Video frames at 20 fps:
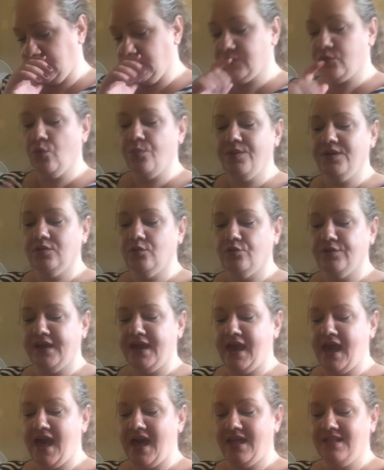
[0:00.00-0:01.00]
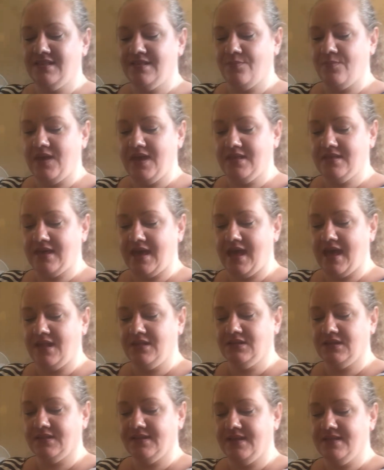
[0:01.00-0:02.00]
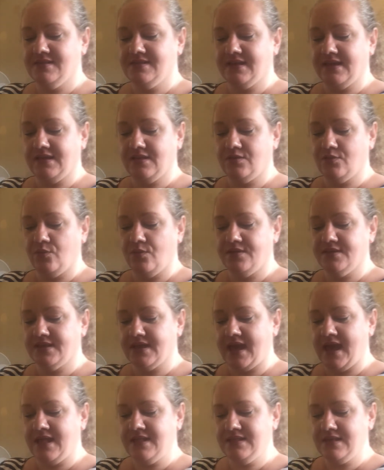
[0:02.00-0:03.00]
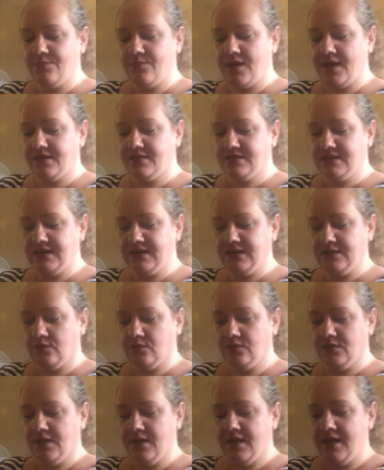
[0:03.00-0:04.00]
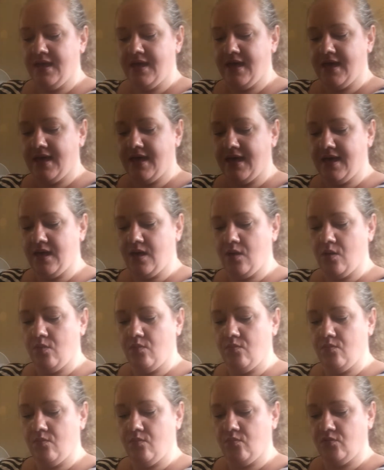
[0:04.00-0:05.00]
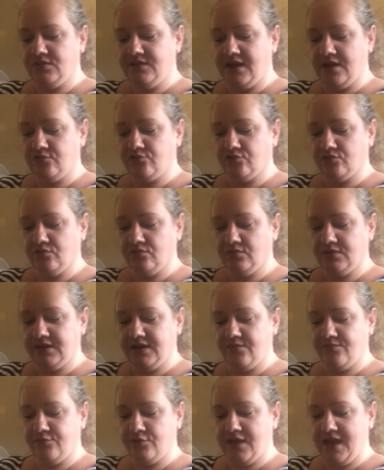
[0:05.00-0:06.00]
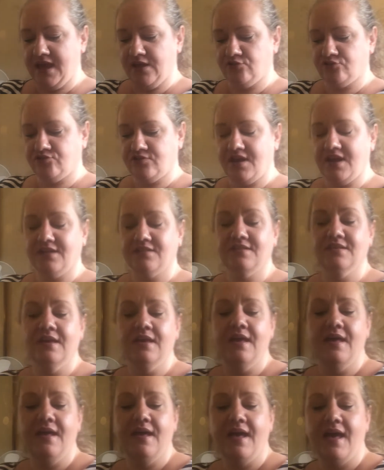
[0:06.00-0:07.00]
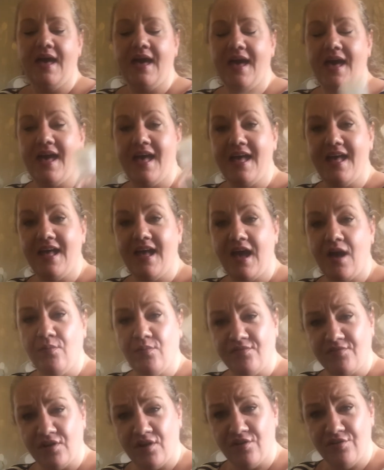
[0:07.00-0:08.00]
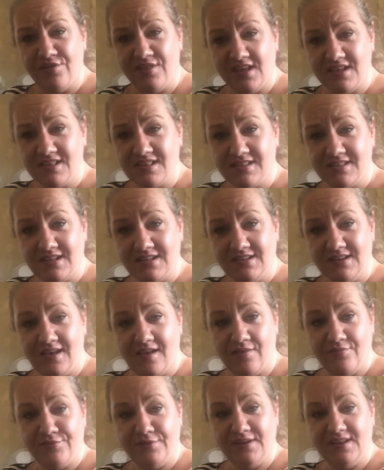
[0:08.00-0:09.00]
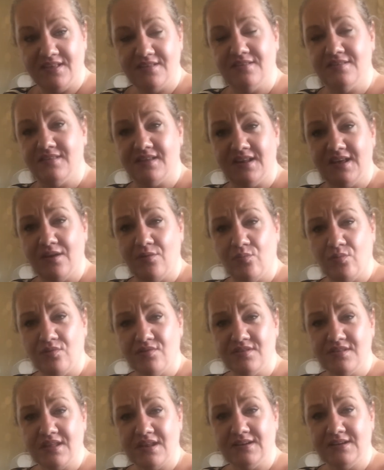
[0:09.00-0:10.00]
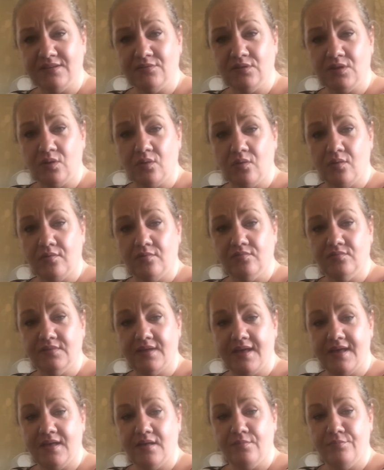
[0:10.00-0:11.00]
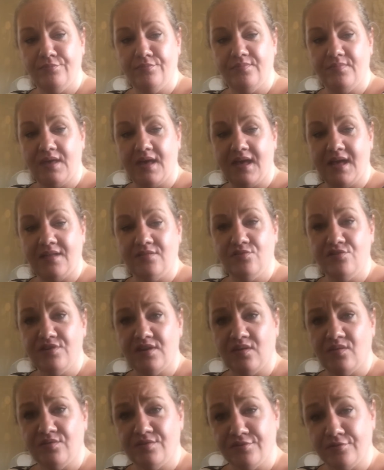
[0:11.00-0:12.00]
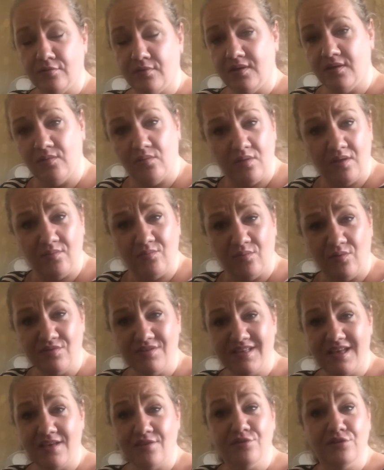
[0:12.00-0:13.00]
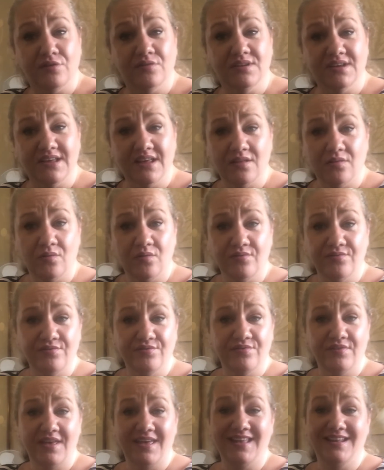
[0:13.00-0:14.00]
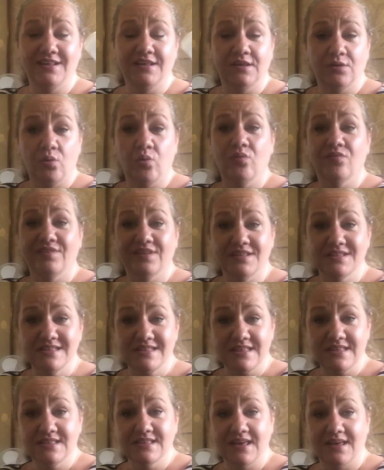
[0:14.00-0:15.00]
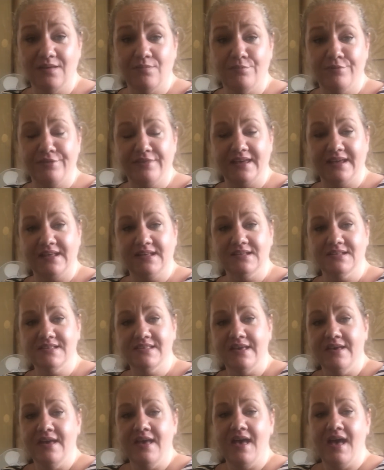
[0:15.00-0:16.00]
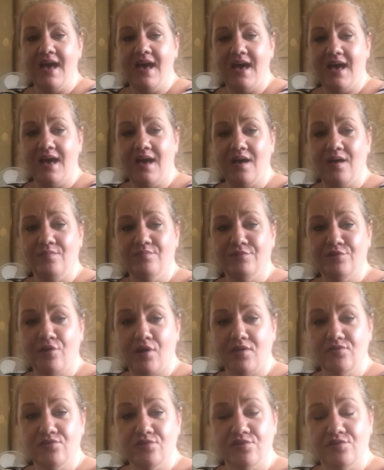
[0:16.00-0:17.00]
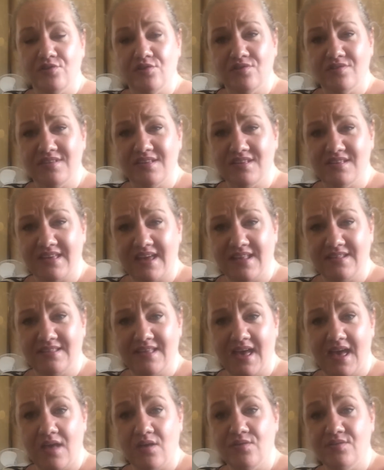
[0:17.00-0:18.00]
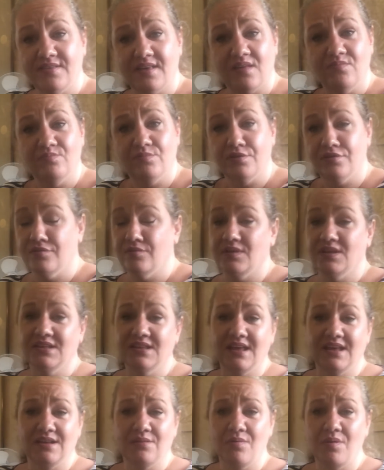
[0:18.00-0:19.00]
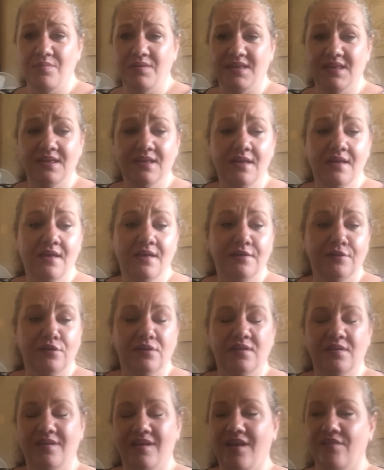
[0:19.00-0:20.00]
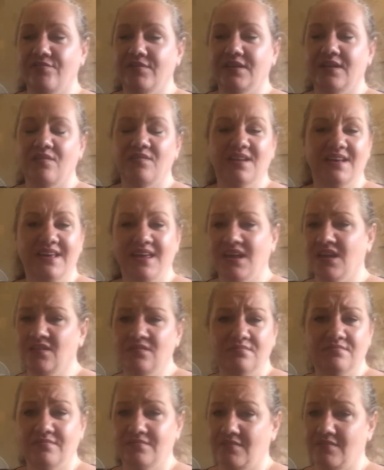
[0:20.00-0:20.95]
Soap and Glory handmade hand cleansing. So it's antibacterial with natural grapefruit extract. However, this didn't have the necessary, it wasn't an alcohol hand gel, so it wasn't actually going to kill off any COVID type things. So I just used this in the house in between, kind of maybe every now and again.